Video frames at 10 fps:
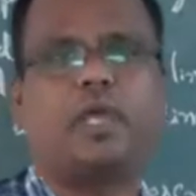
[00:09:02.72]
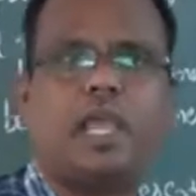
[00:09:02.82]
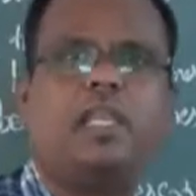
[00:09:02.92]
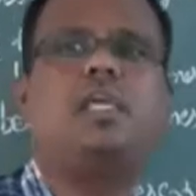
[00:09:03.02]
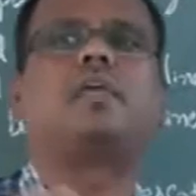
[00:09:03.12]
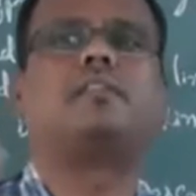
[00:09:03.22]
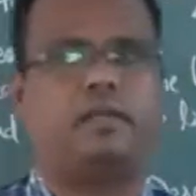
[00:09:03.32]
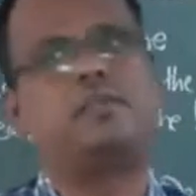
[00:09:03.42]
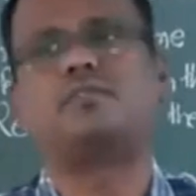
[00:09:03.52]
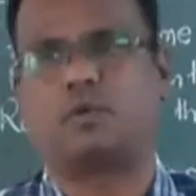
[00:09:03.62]
to any other
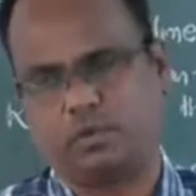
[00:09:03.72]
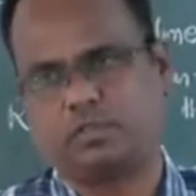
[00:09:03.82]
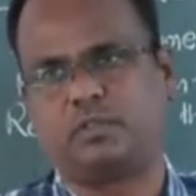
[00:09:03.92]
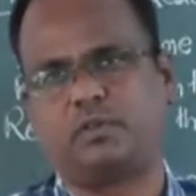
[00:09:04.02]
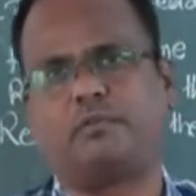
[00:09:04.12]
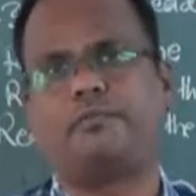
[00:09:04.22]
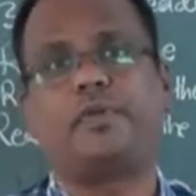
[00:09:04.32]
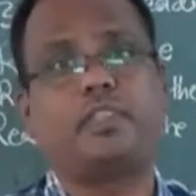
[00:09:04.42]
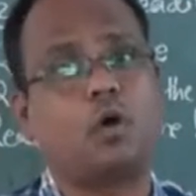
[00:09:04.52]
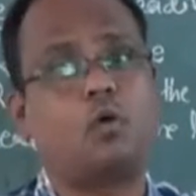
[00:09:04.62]
discourse
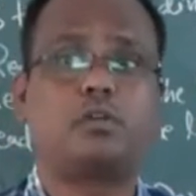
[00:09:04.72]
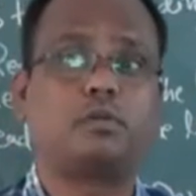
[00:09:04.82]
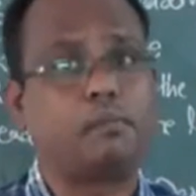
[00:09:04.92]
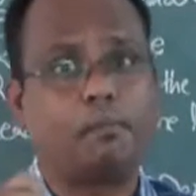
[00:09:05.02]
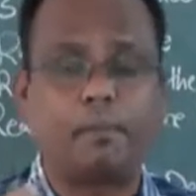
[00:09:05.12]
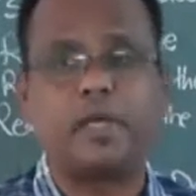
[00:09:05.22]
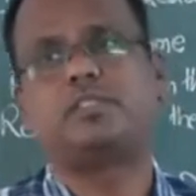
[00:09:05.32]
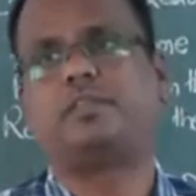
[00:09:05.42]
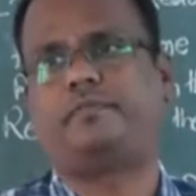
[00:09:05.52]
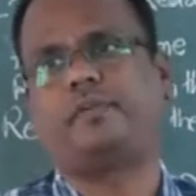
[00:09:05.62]
without
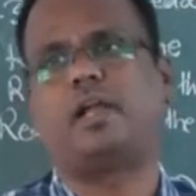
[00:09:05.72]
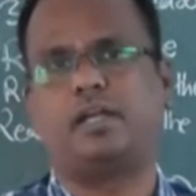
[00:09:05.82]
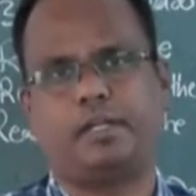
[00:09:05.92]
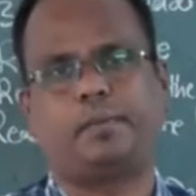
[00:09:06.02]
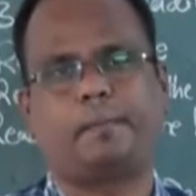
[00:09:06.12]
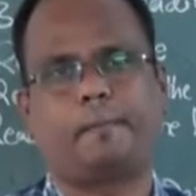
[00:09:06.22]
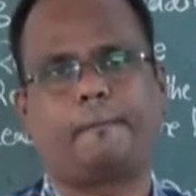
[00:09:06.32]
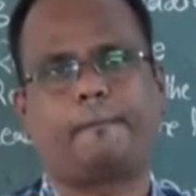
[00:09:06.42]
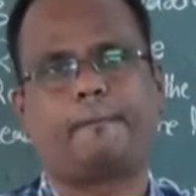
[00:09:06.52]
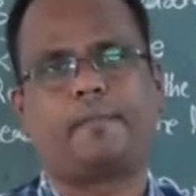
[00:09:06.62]
much difficulty.
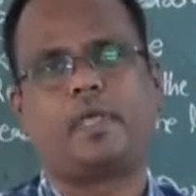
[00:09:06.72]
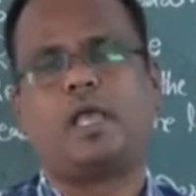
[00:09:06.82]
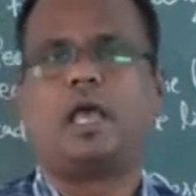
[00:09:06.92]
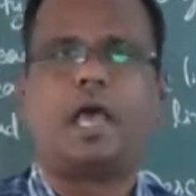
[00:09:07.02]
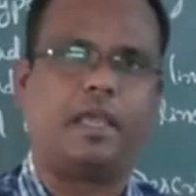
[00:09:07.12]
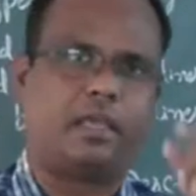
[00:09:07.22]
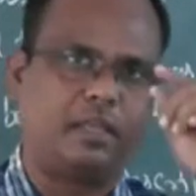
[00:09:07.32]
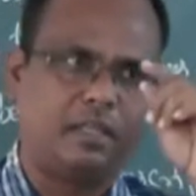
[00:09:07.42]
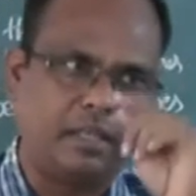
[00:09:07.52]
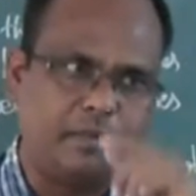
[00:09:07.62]
I
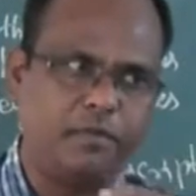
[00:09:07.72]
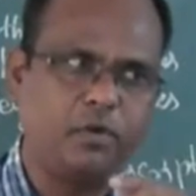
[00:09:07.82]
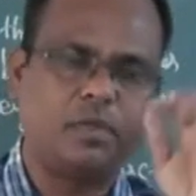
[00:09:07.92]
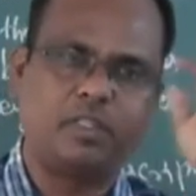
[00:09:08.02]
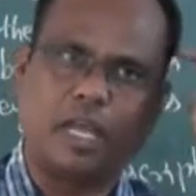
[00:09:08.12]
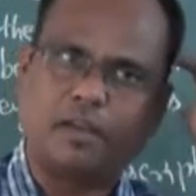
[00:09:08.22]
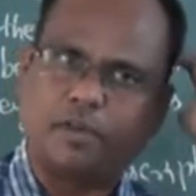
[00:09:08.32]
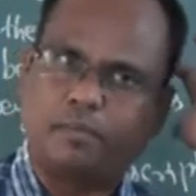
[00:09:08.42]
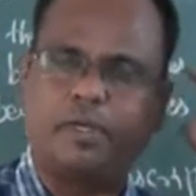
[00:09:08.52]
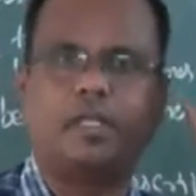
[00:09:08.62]
can give you with that
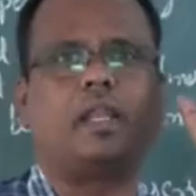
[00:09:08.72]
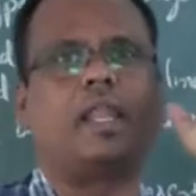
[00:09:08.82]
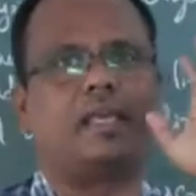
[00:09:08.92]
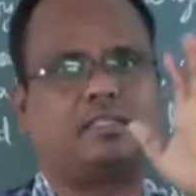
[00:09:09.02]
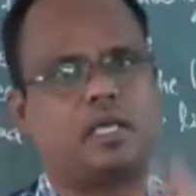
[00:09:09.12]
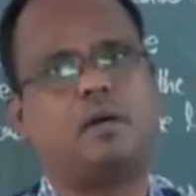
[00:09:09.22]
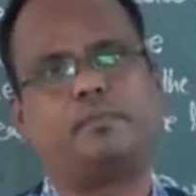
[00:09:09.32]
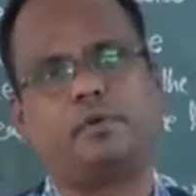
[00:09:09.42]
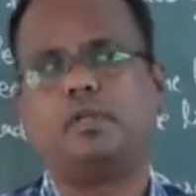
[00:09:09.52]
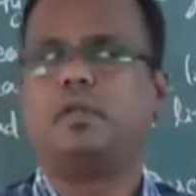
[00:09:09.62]
one particular
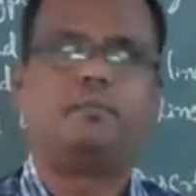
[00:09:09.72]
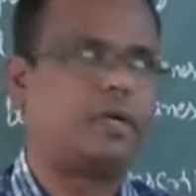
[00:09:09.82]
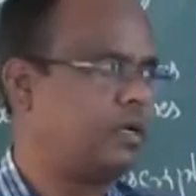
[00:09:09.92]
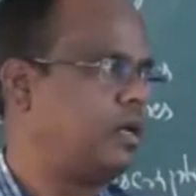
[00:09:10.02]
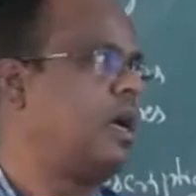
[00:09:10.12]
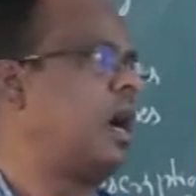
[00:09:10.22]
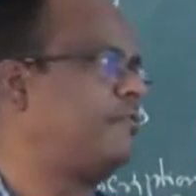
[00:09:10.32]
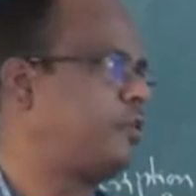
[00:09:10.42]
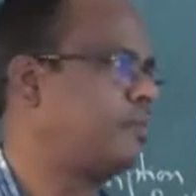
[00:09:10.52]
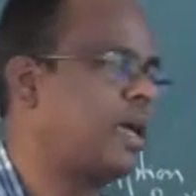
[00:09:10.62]
example, but
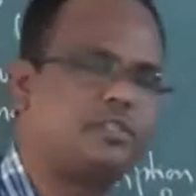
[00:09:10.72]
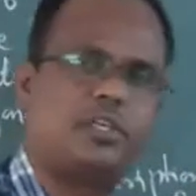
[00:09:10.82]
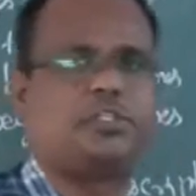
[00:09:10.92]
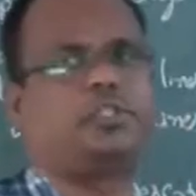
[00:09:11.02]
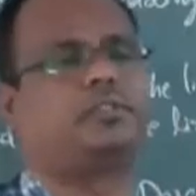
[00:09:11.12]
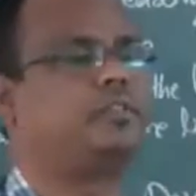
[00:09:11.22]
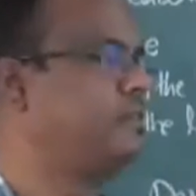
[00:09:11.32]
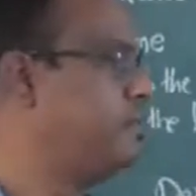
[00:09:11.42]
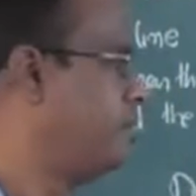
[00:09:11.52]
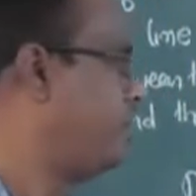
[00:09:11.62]
after my session.
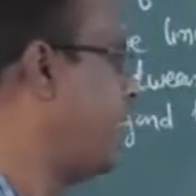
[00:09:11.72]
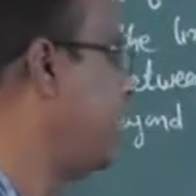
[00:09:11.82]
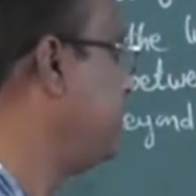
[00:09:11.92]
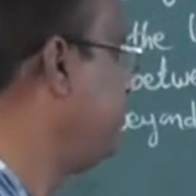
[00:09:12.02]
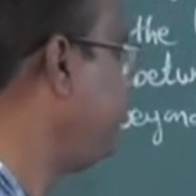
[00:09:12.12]
Fine.